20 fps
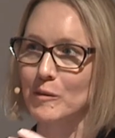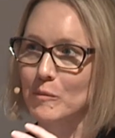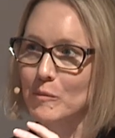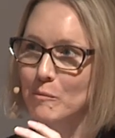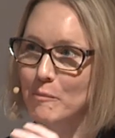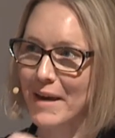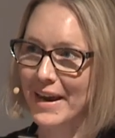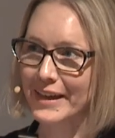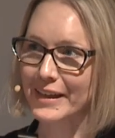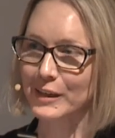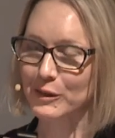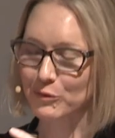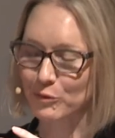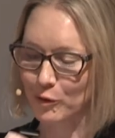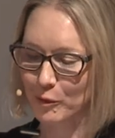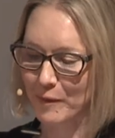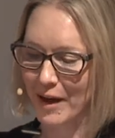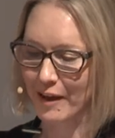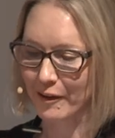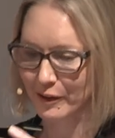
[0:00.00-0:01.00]
making
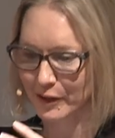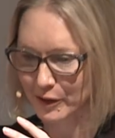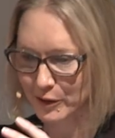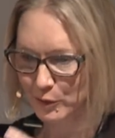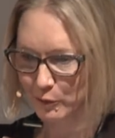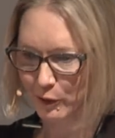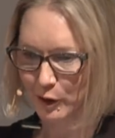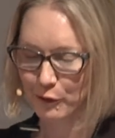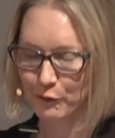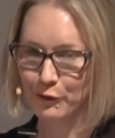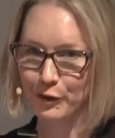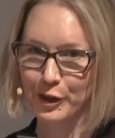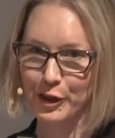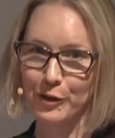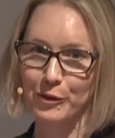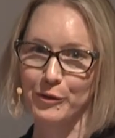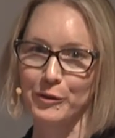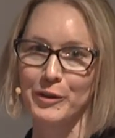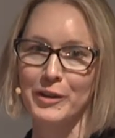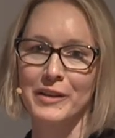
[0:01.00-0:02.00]
formalities work for
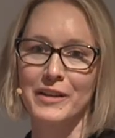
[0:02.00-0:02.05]
you.